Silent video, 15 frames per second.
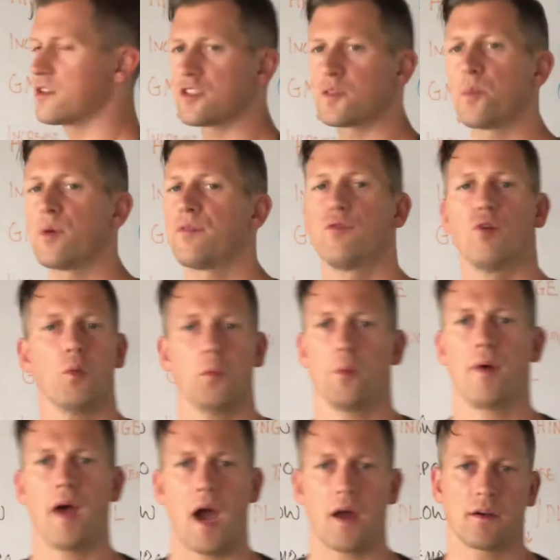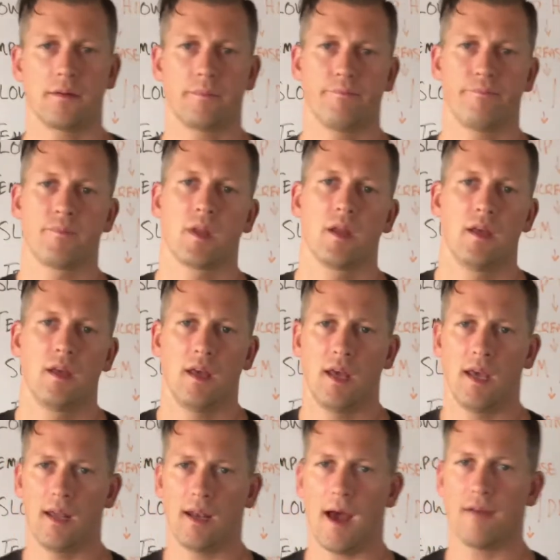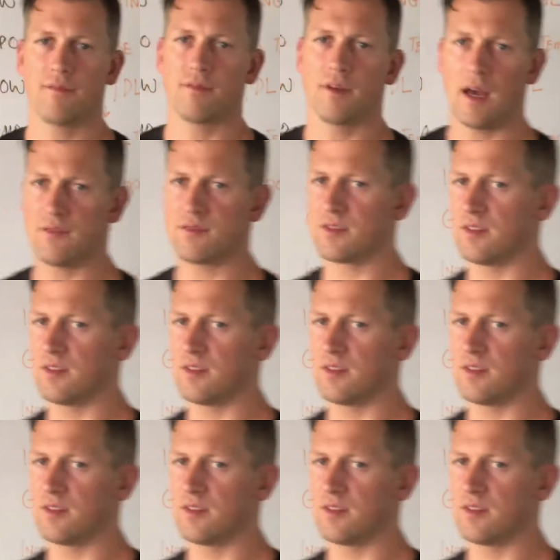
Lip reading: just perform a pattern. And I've